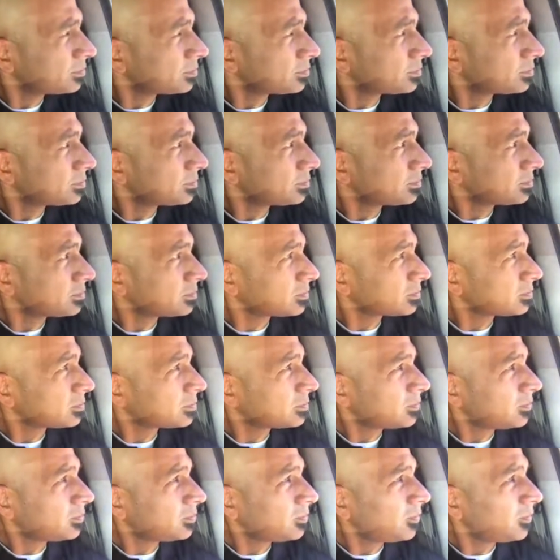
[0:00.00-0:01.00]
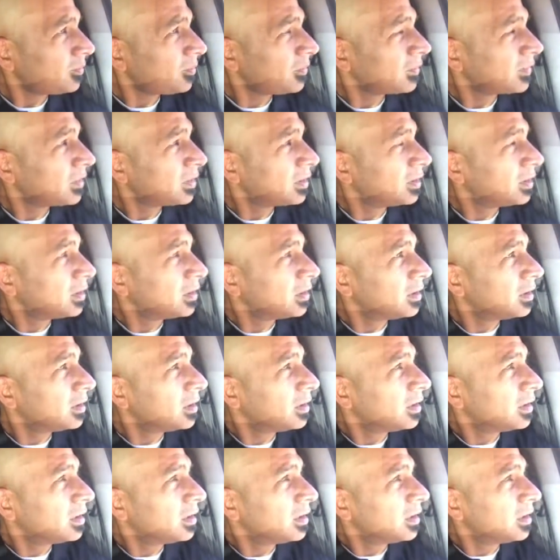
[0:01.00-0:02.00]

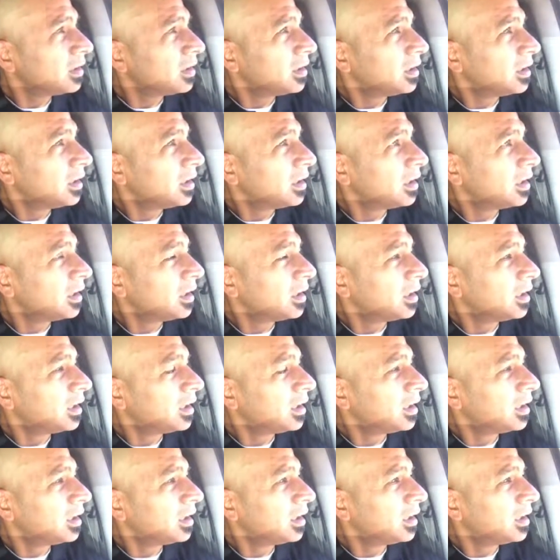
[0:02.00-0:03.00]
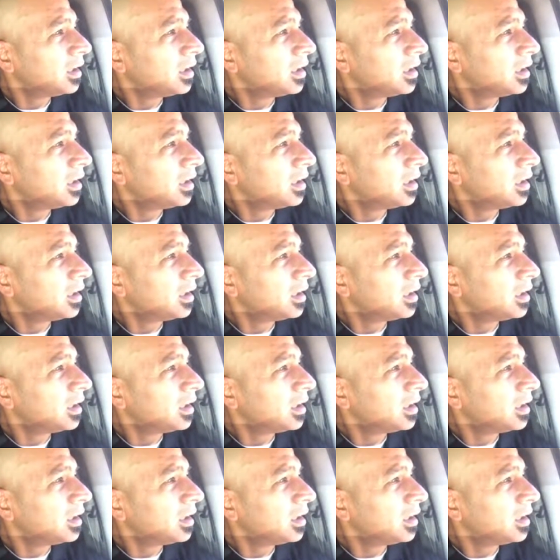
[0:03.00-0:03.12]
Nobody speaks.